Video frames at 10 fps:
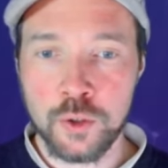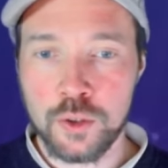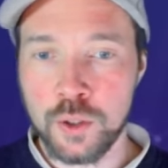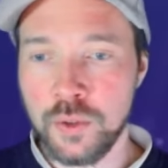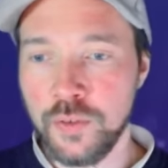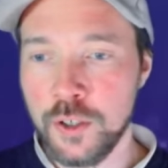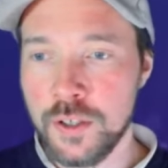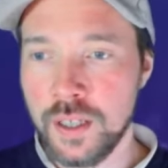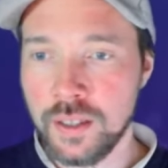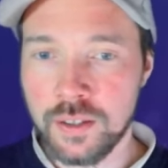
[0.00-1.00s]
So we first
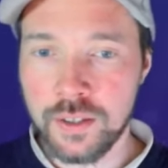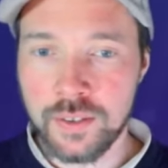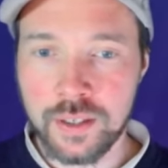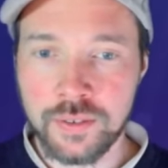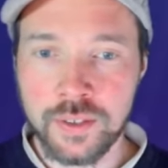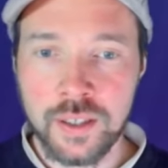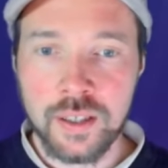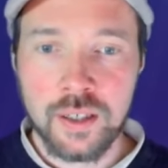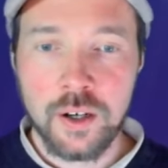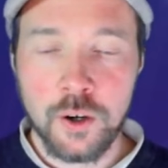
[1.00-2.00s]
take the derivative
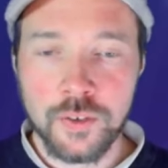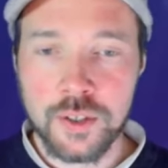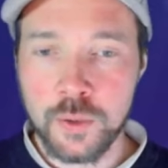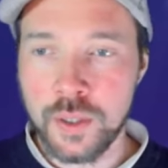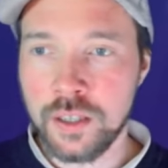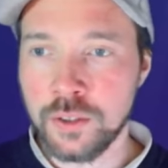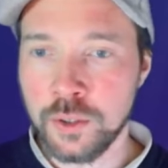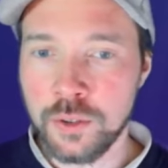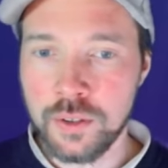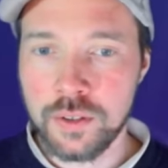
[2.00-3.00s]
of square
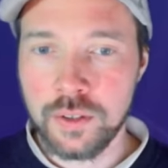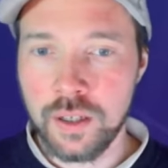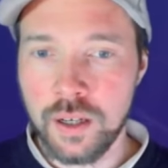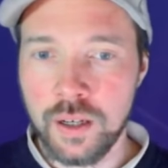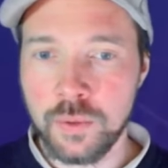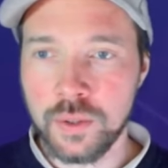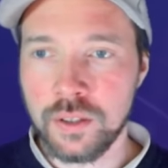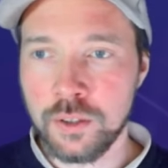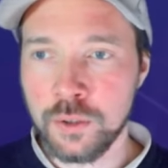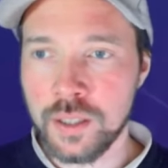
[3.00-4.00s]
root with
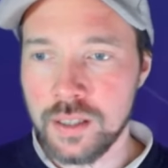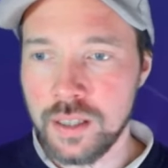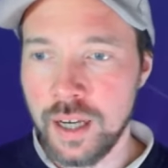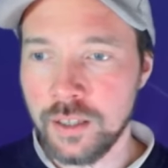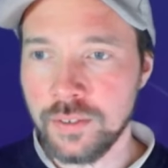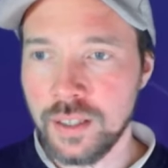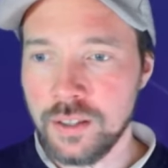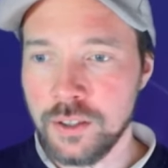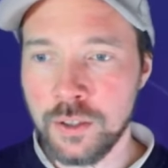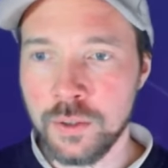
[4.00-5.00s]
u inside of it,
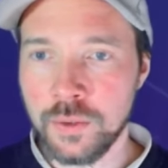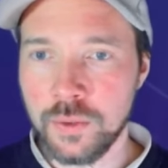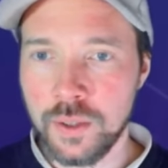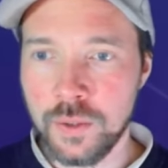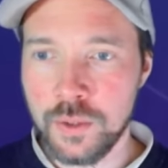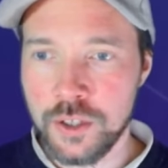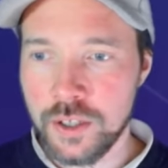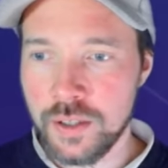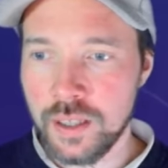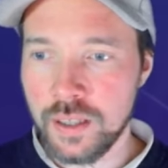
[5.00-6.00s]
so we
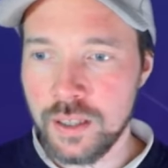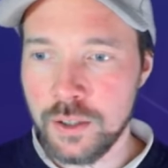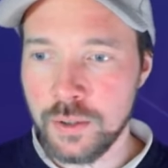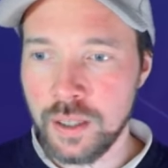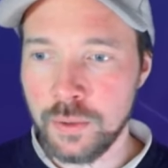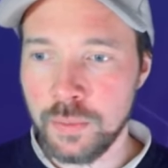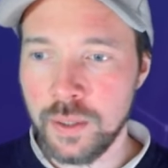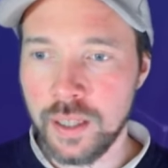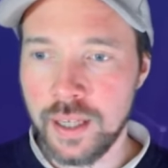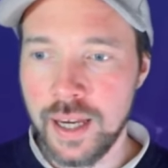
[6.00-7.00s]
just did it, so that would be
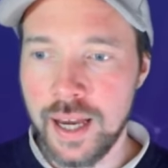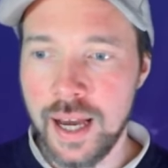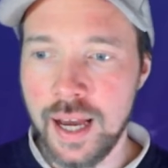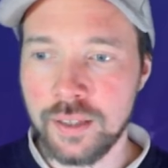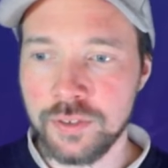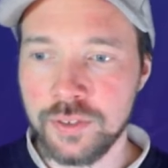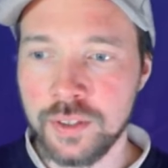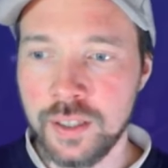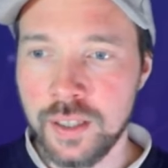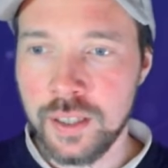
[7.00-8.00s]
like half,
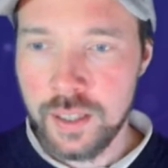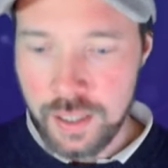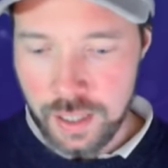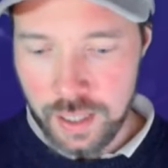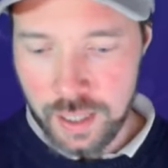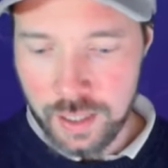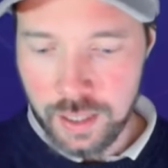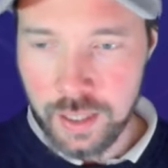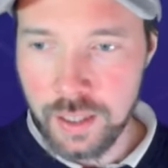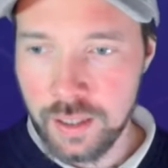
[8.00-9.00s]
and
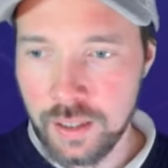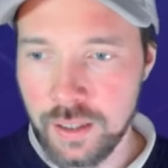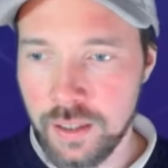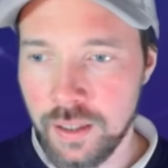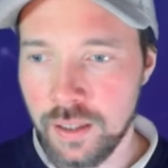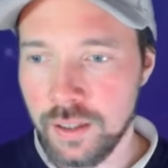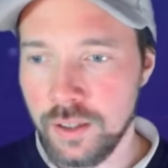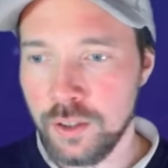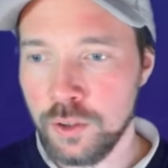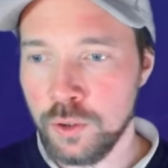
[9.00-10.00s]
then
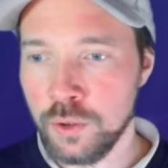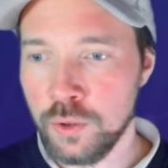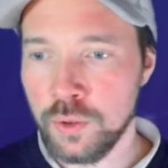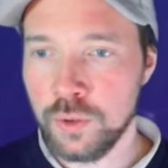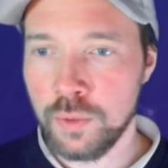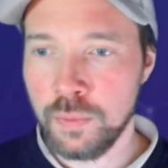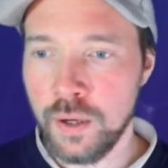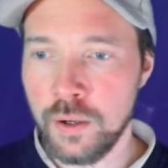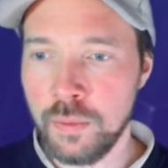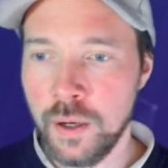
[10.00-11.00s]
u to the
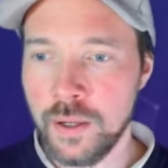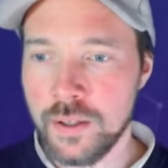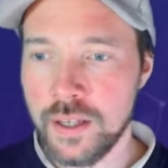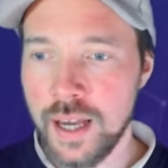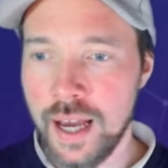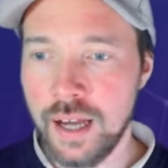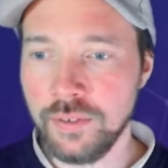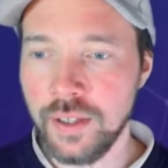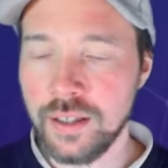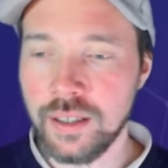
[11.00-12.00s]
power minus half,
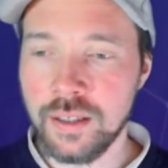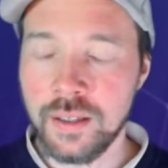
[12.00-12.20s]
and then